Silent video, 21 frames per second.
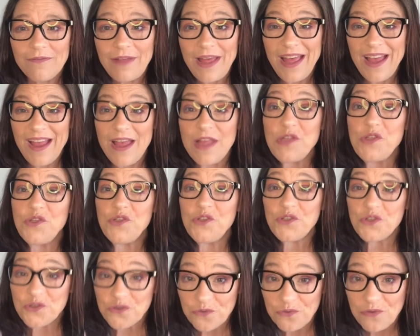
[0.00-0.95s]
I got
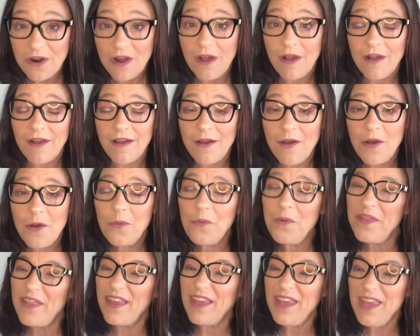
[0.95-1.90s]
struck
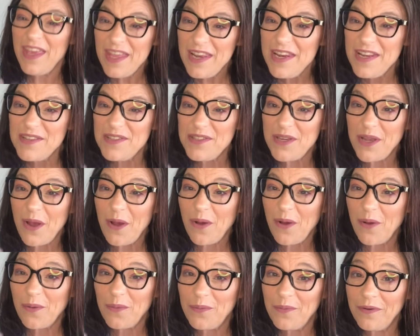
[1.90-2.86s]
with a kidney
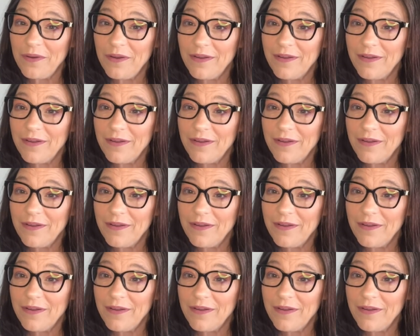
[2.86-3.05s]
stone